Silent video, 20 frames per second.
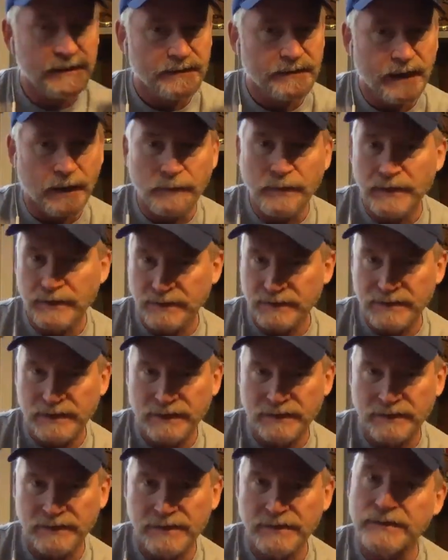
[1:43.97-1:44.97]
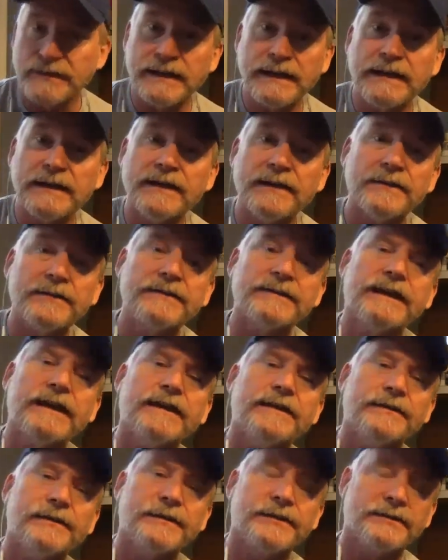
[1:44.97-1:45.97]
I'm here to tell you, and any other
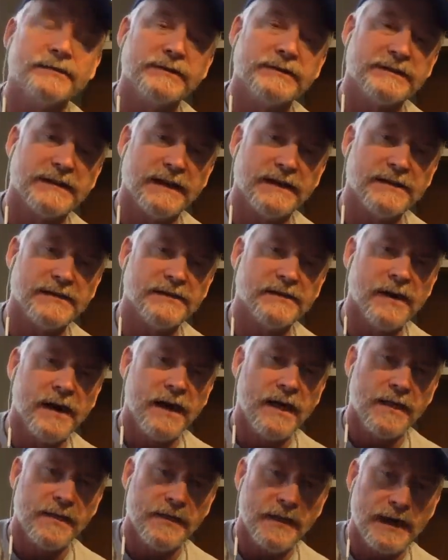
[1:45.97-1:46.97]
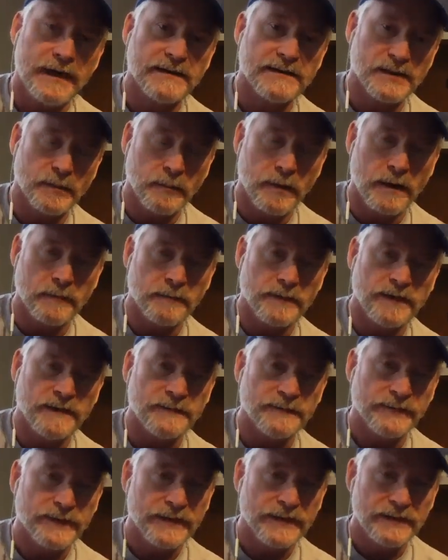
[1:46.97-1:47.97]
Dane owner will tell you, that is a puppy.
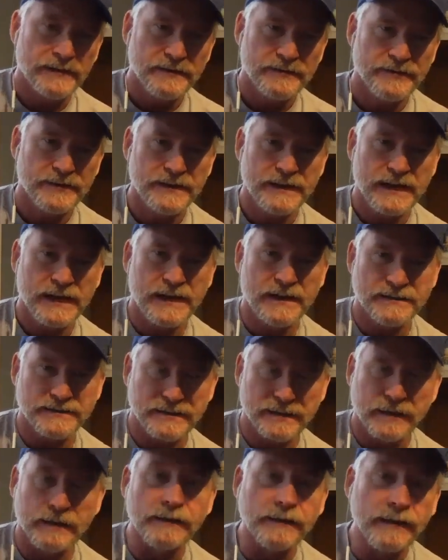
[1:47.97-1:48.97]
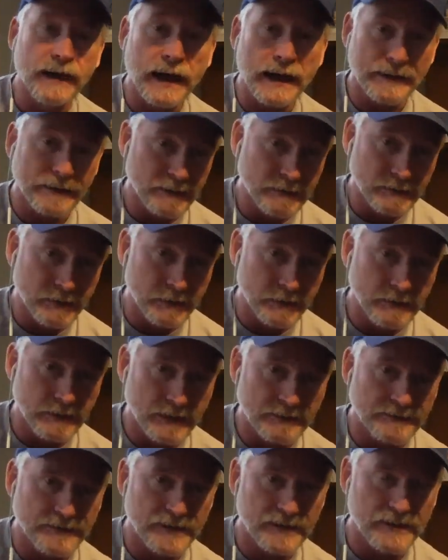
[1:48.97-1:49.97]
Finn has a lot of growth
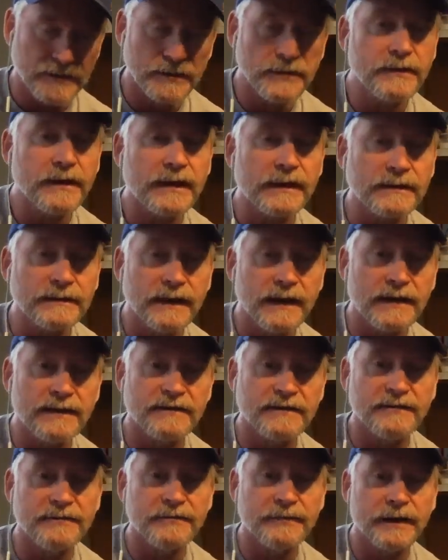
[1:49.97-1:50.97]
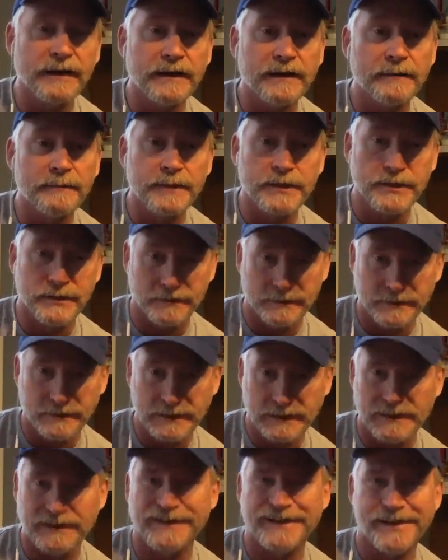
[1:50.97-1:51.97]
left to do and a lot of
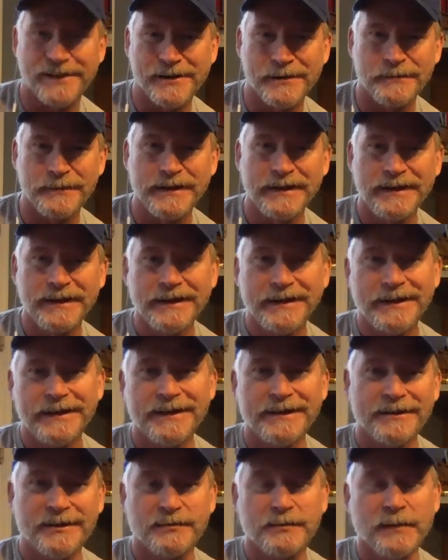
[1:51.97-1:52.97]
maturity to come in his